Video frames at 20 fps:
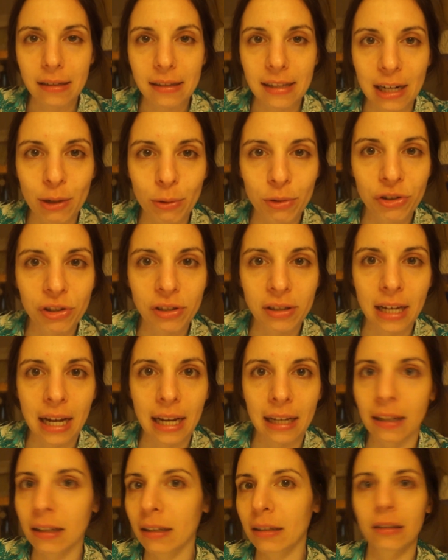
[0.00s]
And it was just
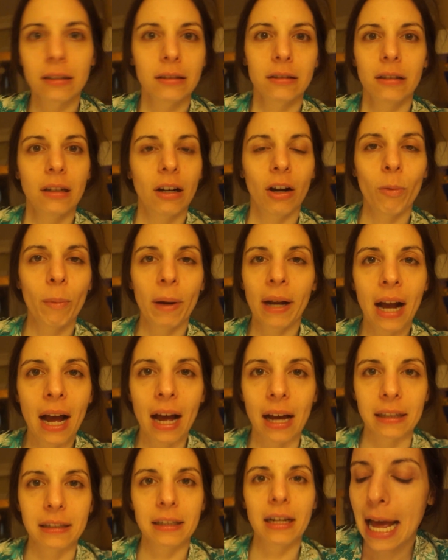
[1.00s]
like, oh my
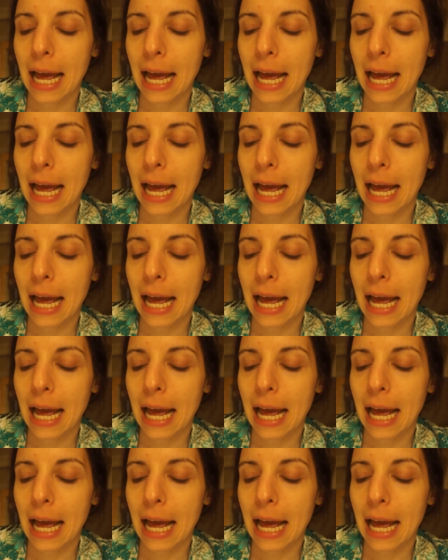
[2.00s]
God.